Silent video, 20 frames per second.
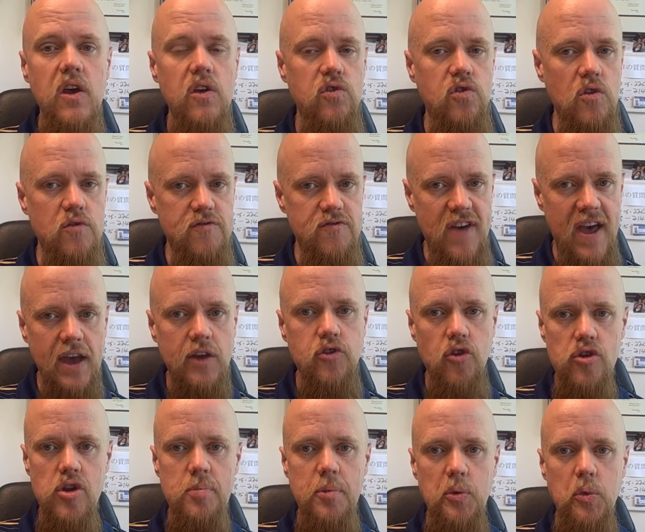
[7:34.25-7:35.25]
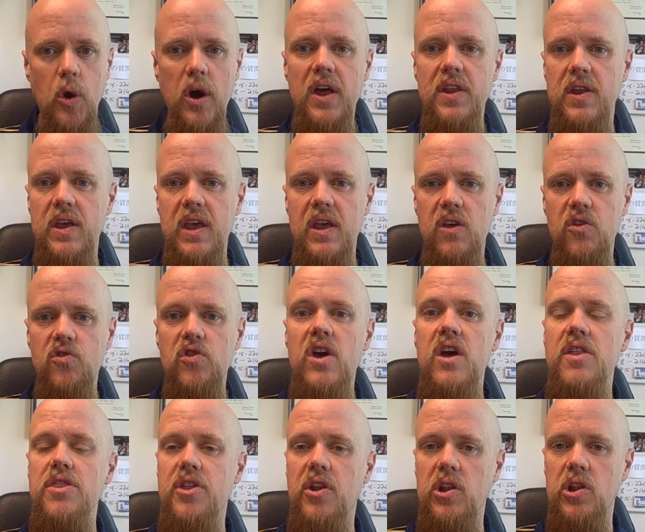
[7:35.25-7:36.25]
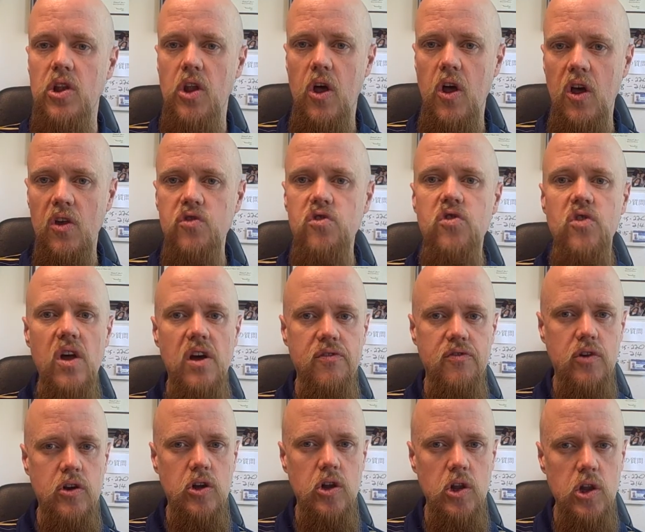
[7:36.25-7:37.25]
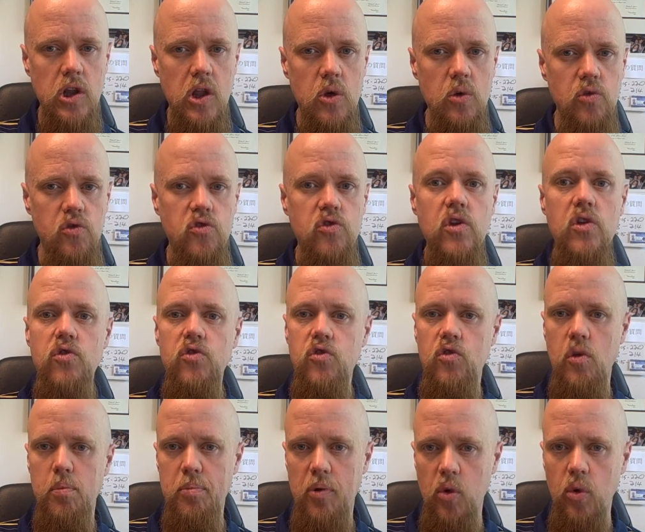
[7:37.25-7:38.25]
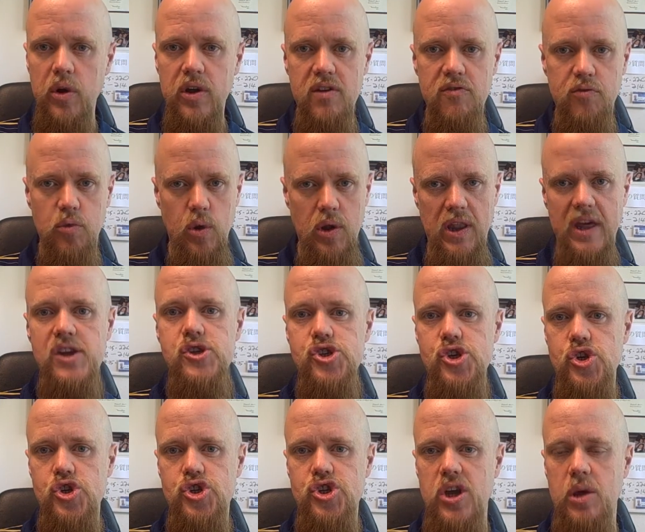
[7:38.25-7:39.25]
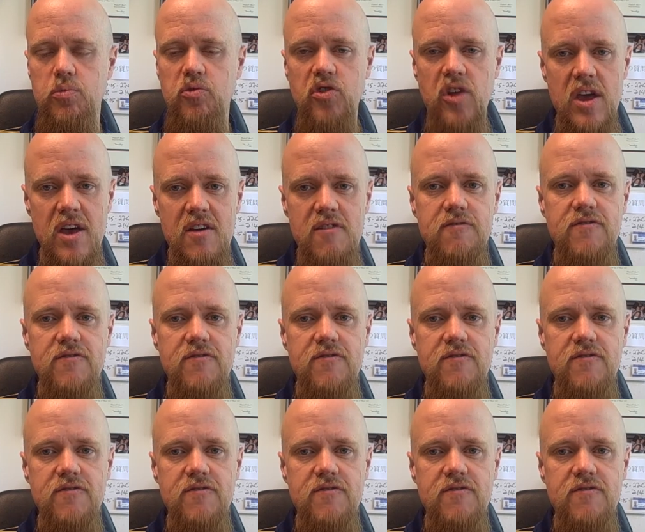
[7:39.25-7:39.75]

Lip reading: So factor number 1 is the loss of close, supportive relationships.